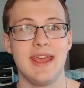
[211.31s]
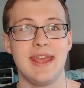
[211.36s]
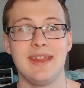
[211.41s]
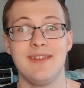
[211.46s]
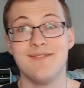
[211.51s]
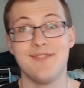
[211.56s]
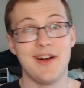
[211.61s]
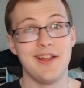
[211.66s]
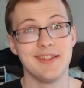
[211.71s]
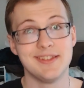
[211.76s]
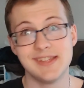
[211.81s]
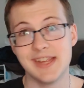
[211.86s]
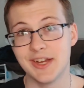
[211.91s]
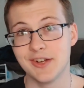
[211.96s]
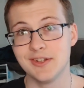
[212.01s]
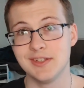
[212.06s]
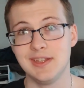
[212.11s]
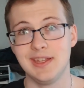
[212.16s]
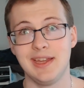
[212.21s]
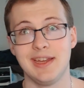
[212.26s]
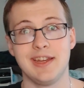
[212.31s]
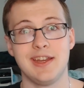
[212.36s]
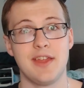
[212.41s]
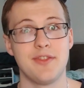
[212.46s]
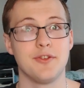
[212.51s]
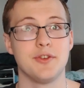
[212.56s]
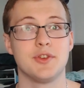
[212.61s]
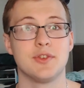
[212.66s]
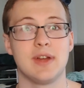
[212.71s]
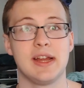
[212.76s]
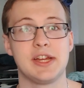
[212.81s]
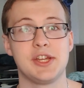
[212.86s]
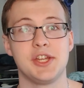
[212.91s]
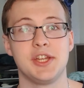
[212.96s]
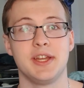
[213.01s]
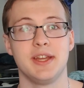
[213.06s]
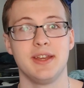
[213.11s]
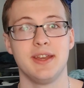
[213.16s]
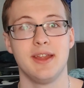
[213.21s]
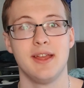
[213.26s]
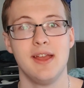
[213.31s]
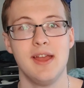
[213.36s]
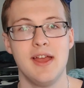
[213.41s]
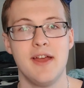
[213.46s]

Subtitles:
involuntarily in another direction.